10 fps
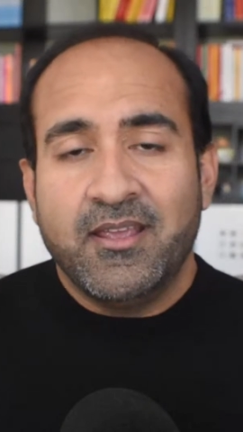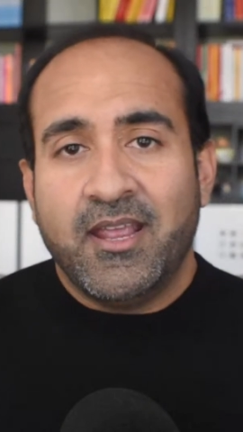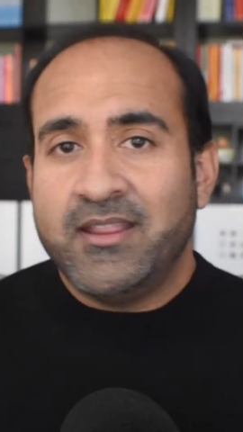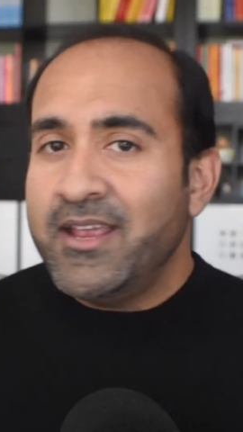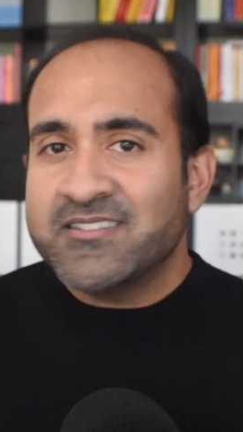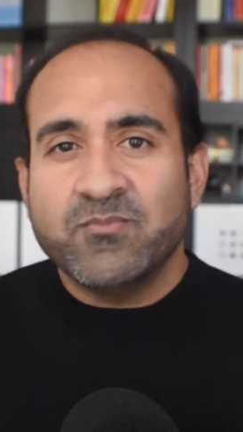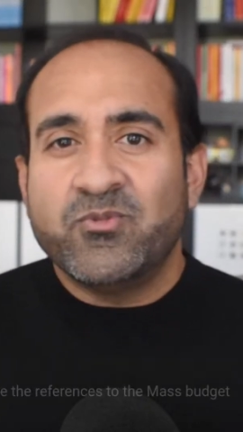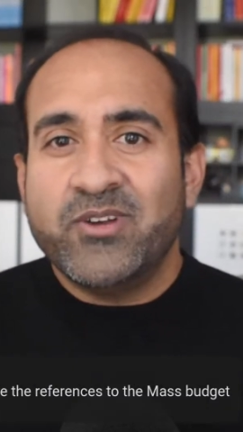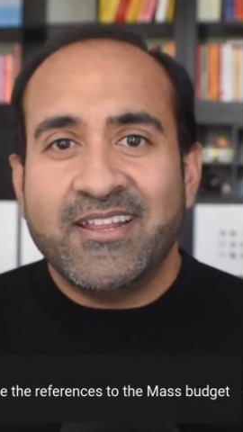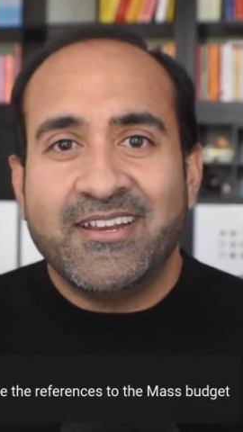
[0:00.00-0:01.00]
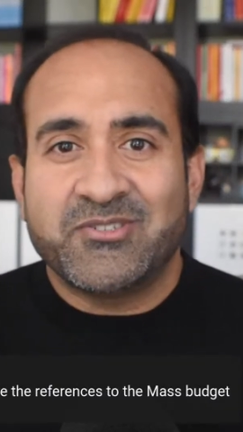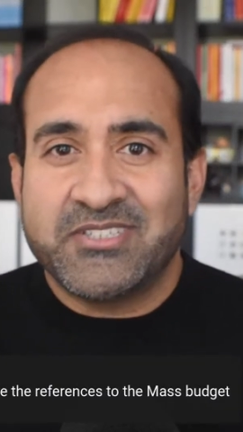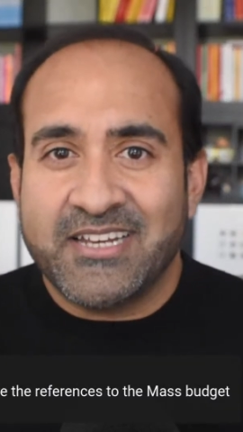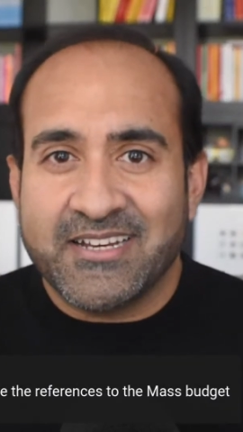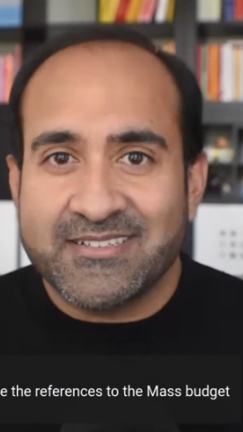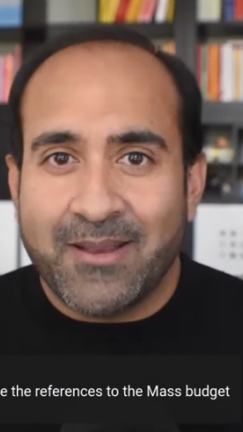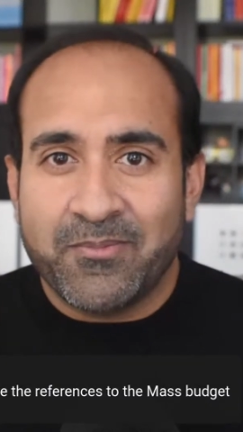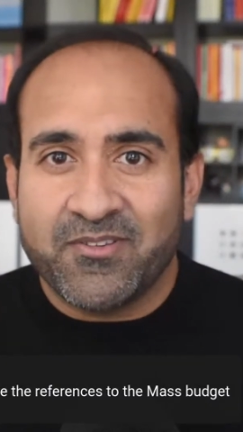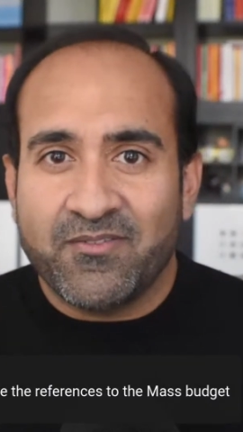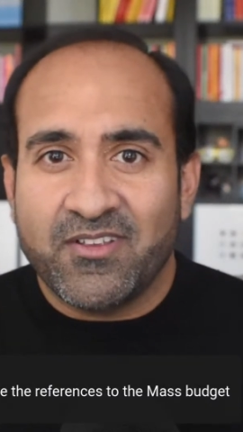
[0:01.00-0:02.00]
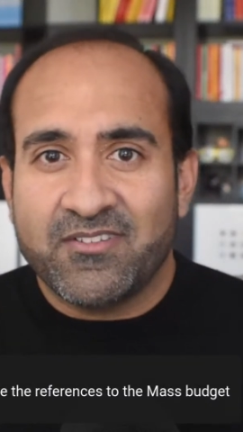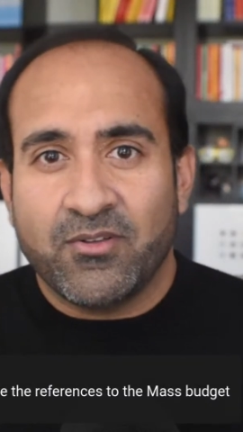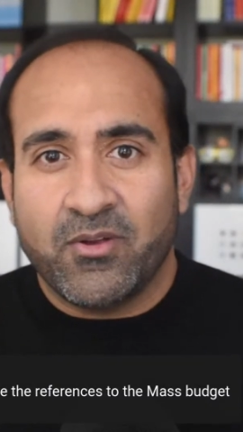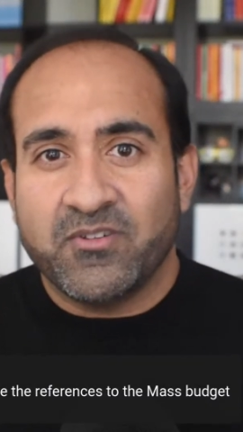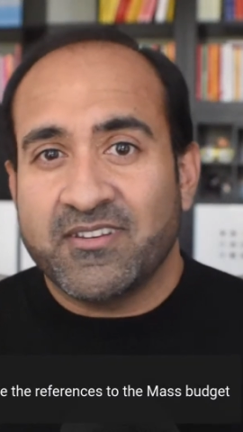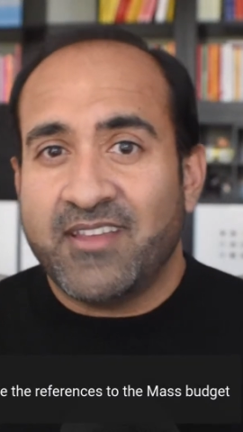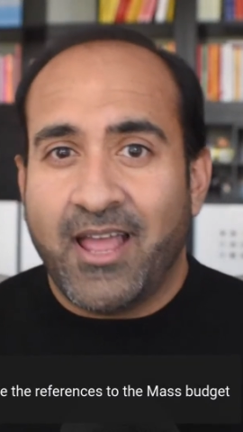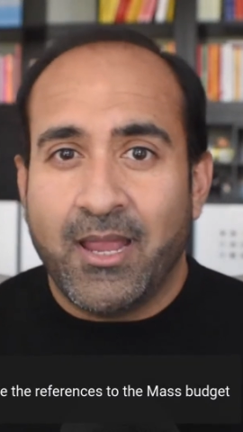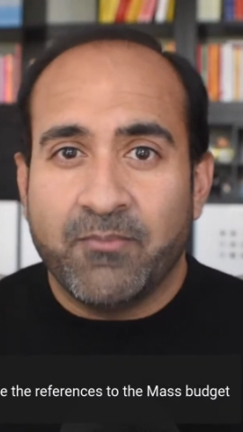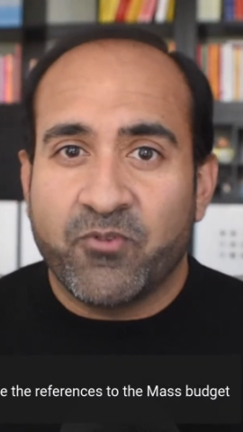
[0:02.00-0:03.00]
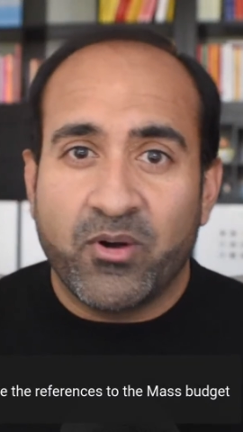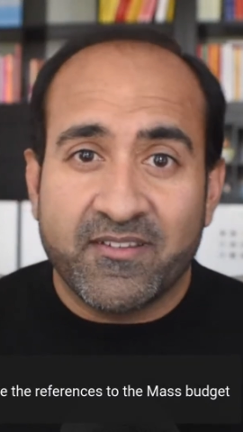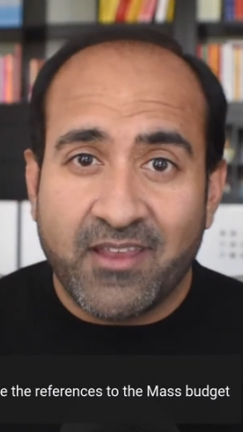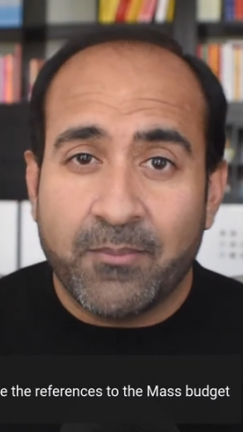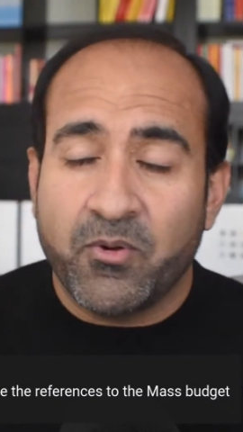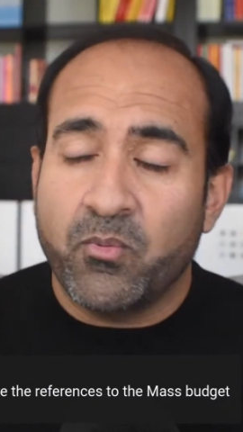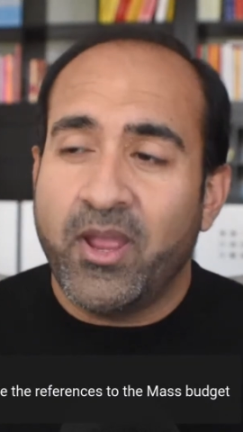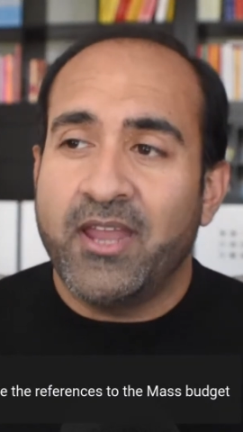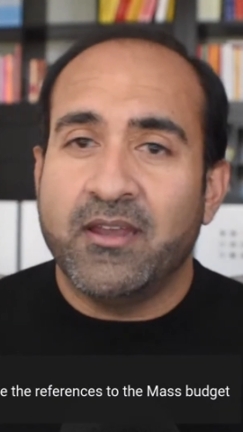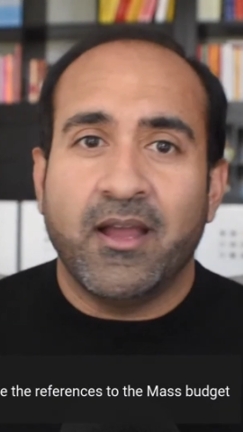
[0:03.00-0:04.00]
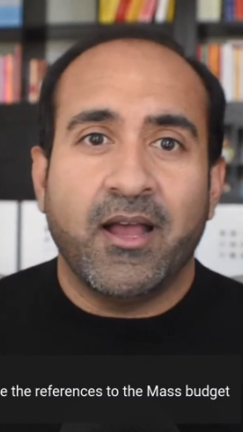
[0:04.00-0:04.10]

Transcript: And they had some really interesting examples of this. So there was a time, for example, when